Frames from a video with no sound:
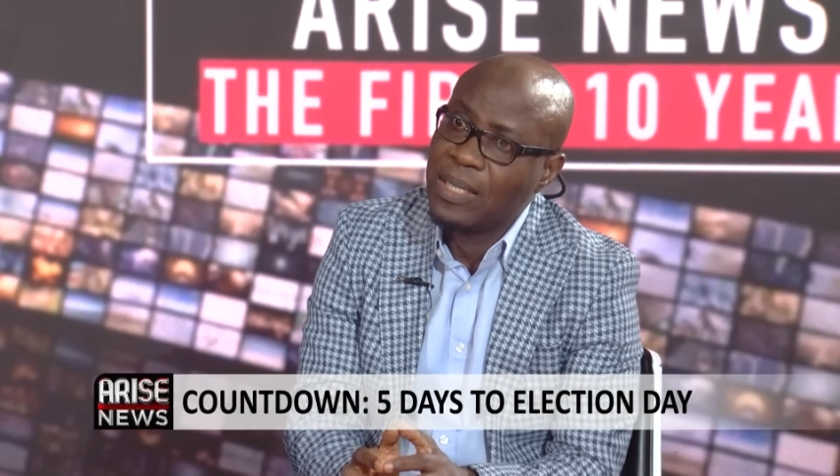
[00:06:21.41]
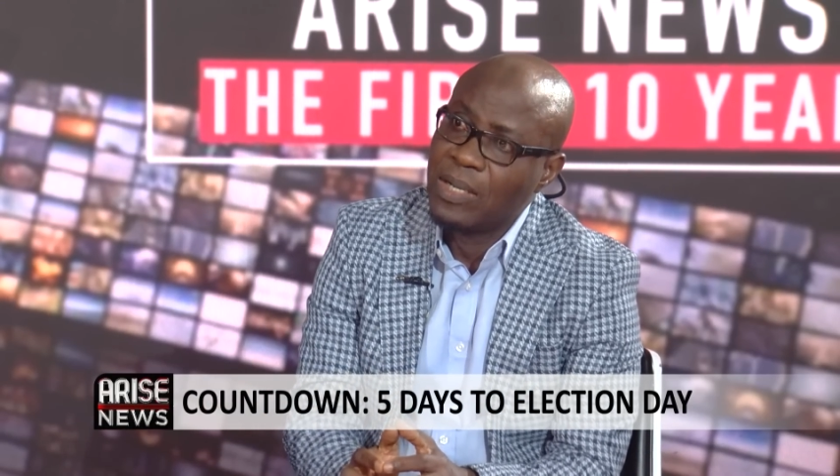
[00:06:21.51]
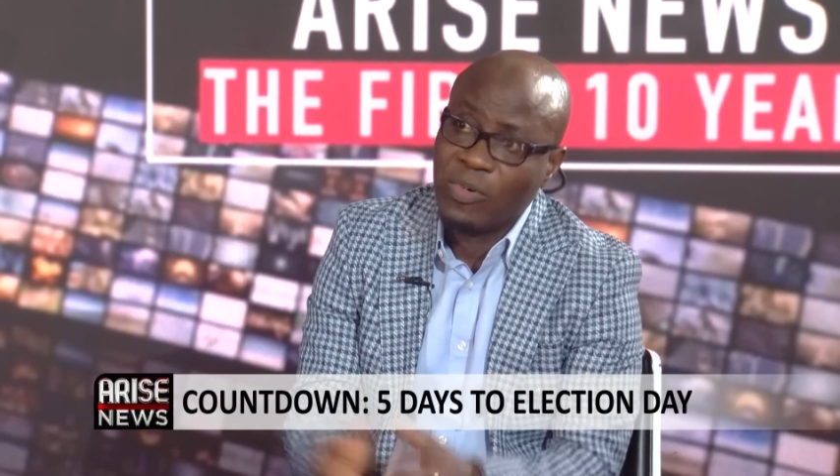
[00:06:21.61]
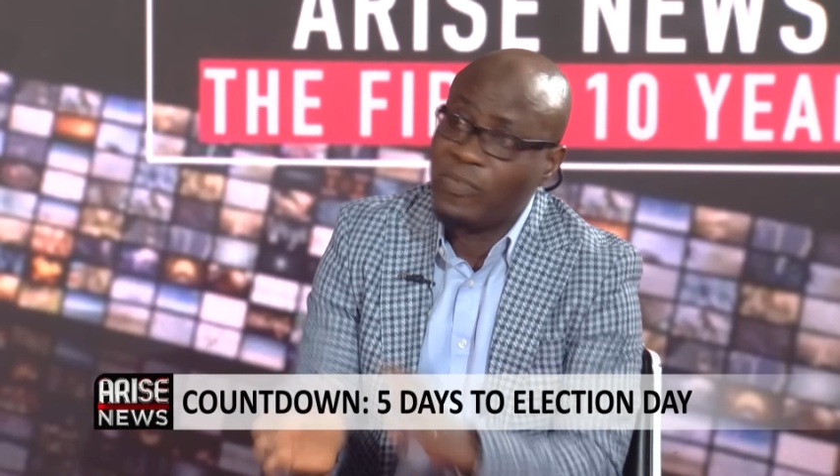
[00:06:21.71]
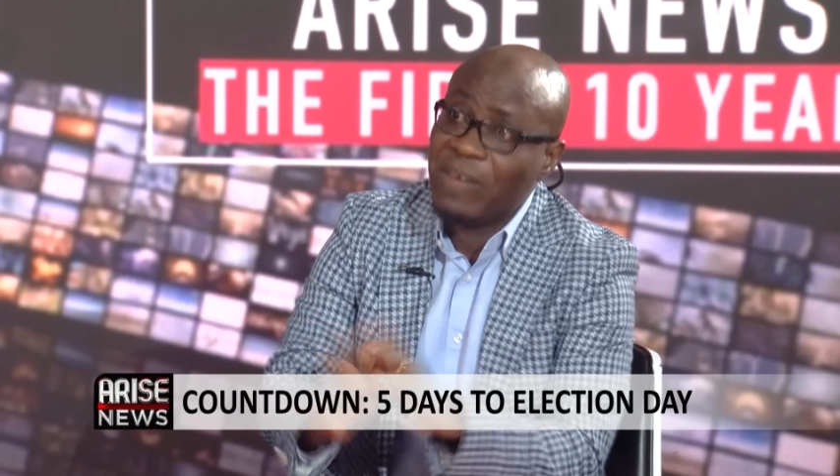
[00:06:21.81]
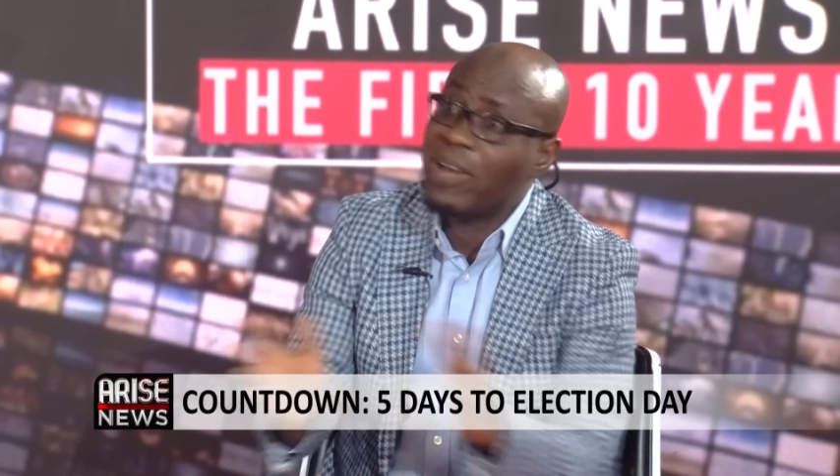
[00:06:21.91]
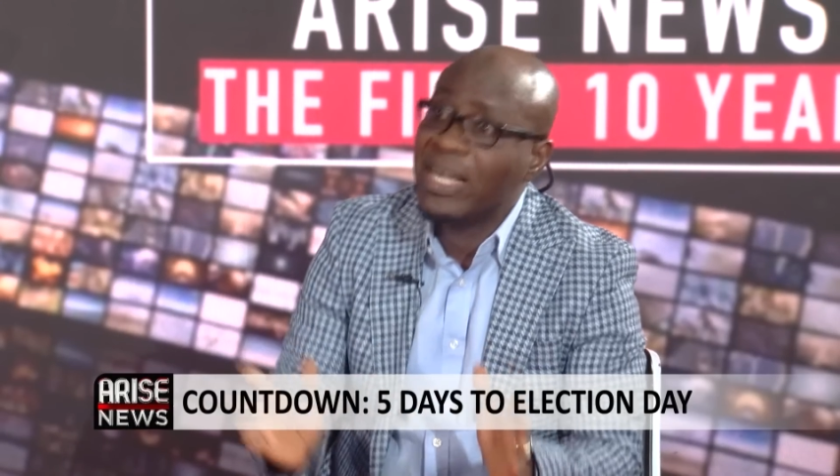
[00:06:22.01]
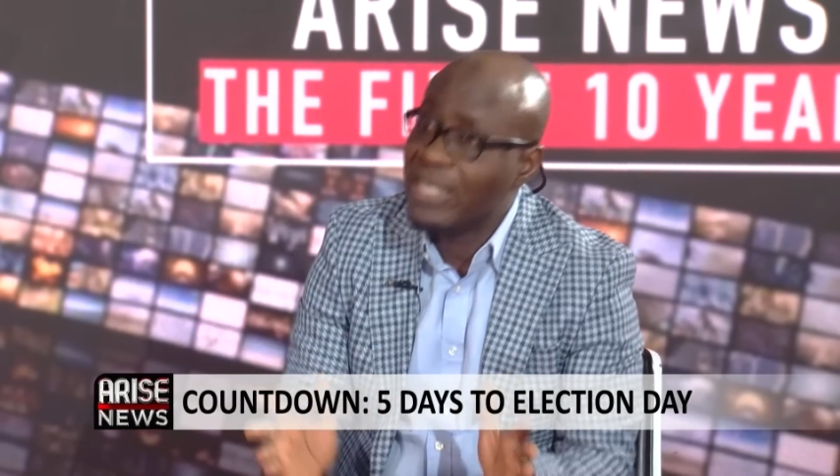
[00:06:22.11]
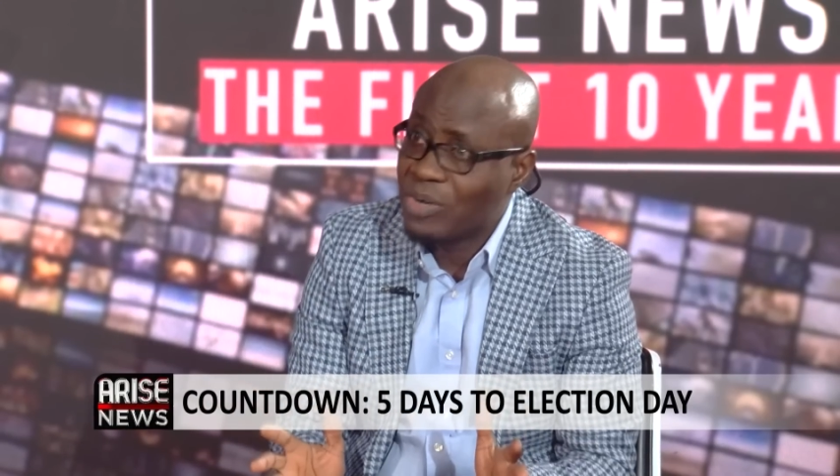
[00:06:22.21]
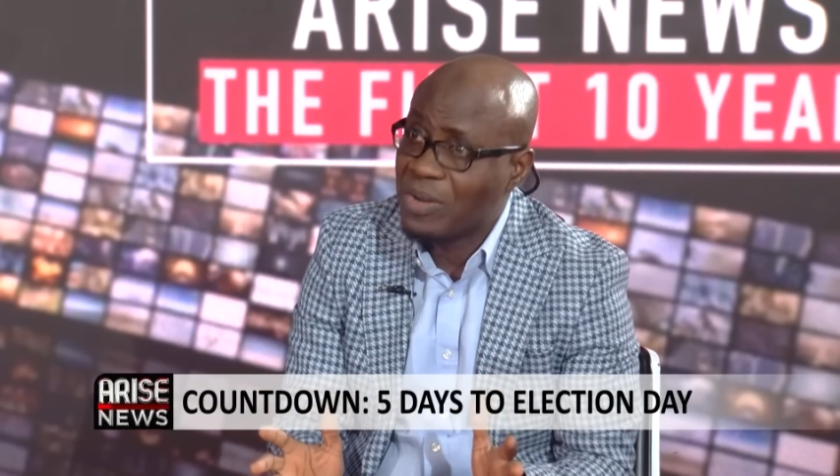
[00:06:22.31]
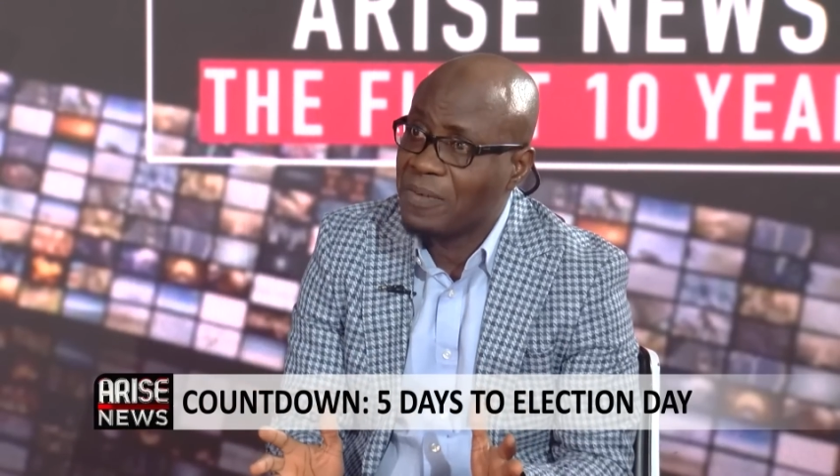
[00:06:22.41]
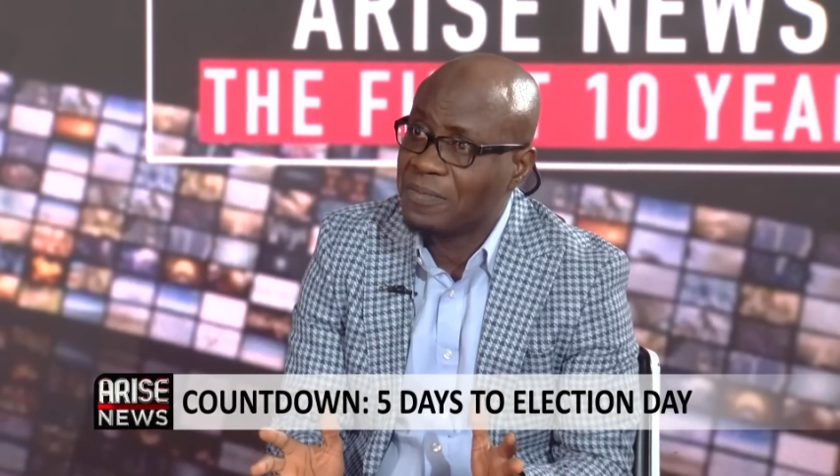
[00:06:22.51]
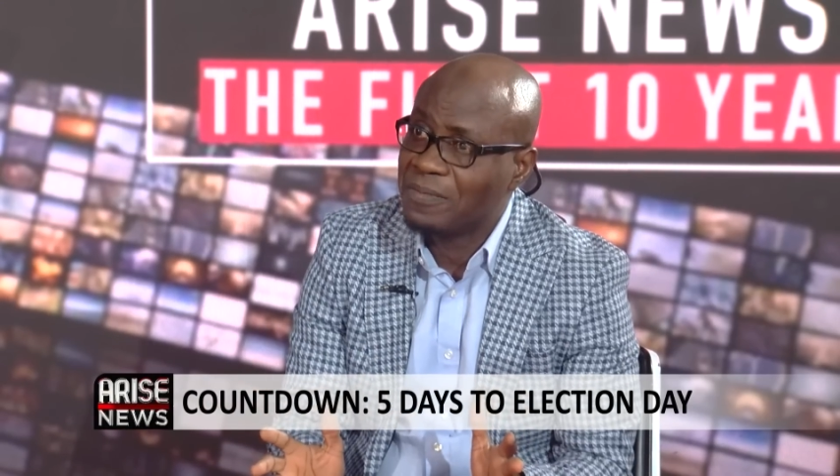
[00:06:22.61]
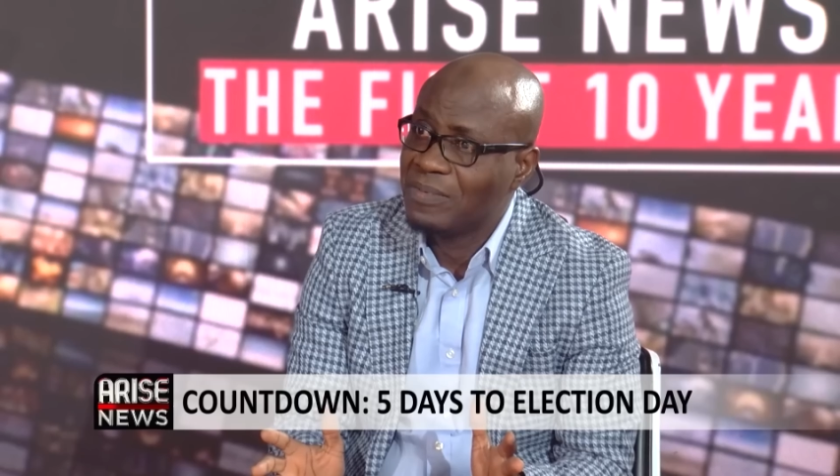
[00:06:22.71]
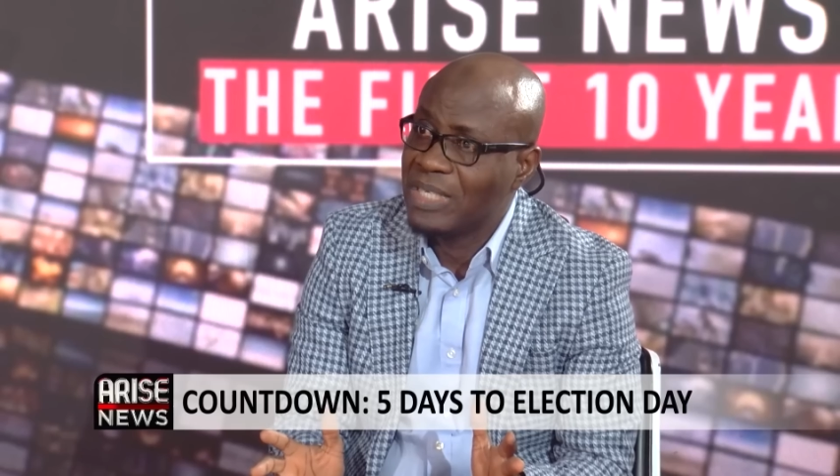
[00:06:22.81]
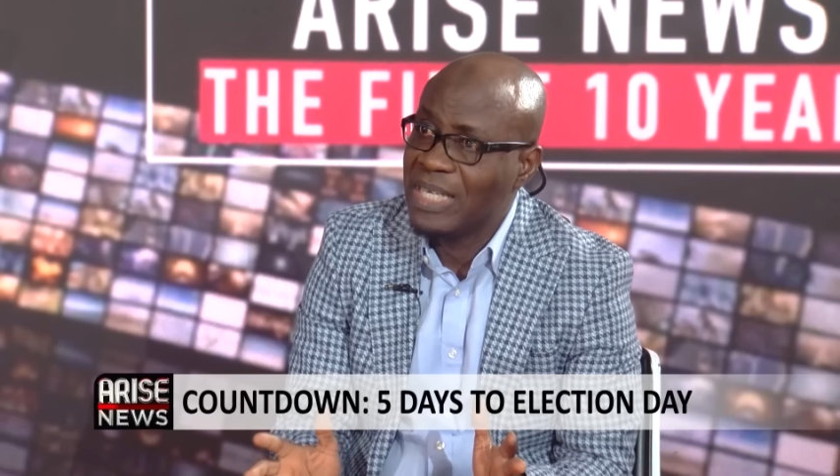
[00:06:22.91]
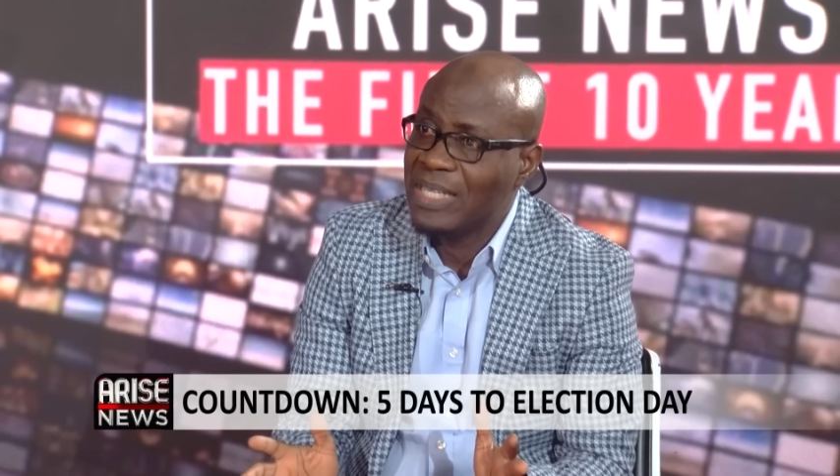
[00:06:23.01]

we've never had a runoff mm.